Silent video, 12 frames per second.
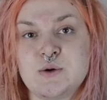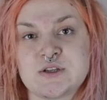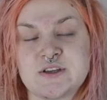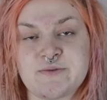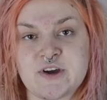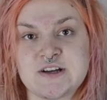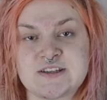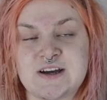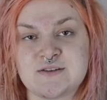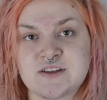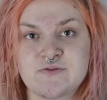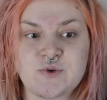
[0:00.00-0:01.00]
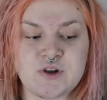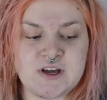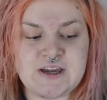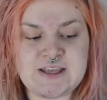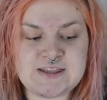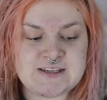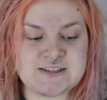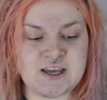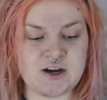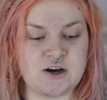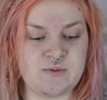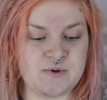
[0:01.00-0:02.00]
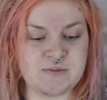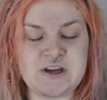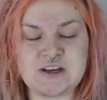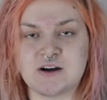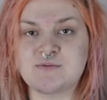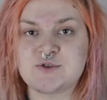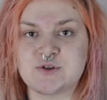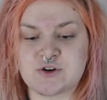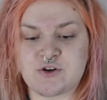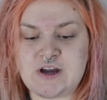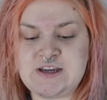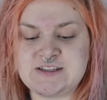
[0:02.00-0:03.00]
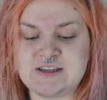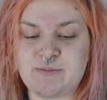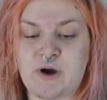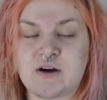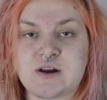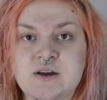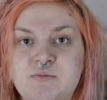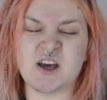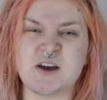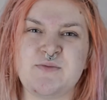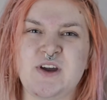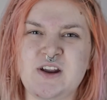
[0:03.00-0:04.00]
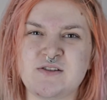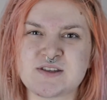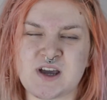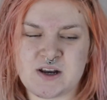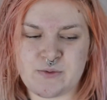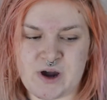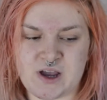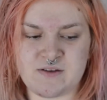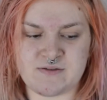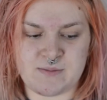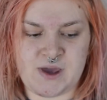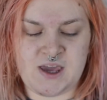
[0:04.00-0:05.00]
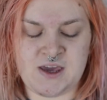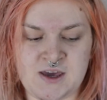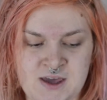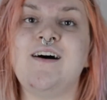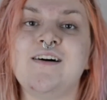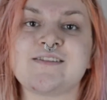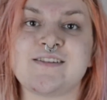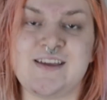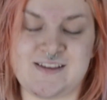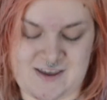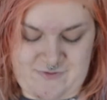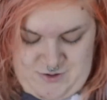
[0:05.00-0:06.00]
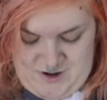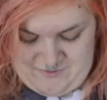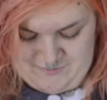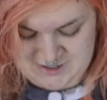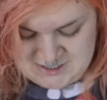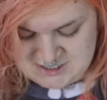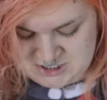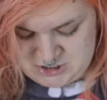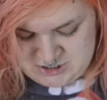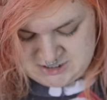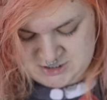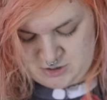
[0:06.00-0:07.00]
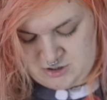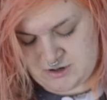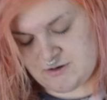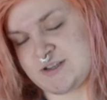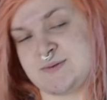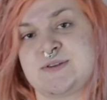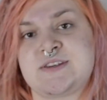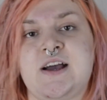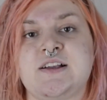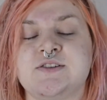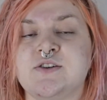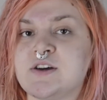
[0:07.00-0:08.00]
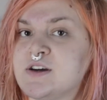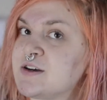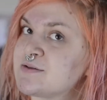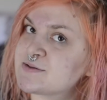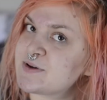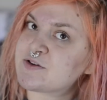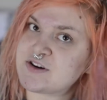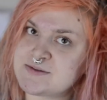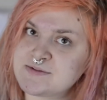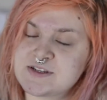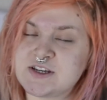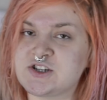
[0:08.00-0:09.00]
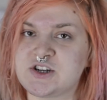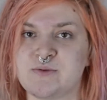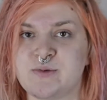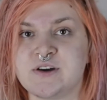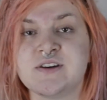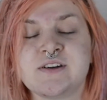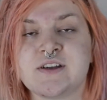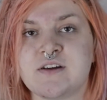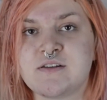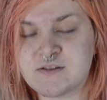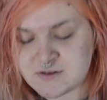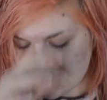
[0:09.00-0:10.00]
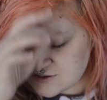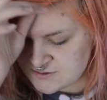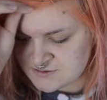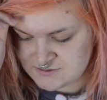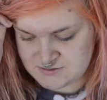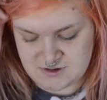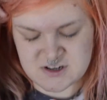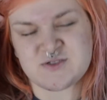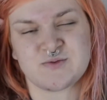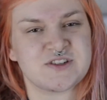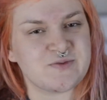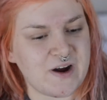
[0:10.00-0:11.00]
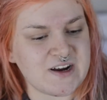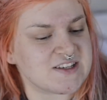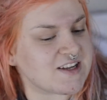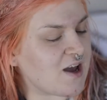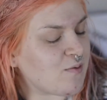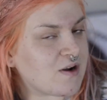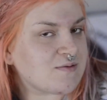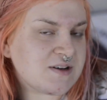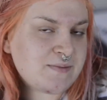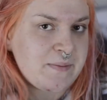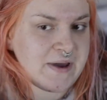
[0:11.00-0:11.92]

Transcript: What's up guys, how's everyone liking this setup? I mean, I'm not crazy about it, but you know, it's kind of working for me. Also, does everyone love my t-shirt? It's got Christmas cats on it. It was my Christmas t-shirt, but you know, I just want to wear it today while I'm doing my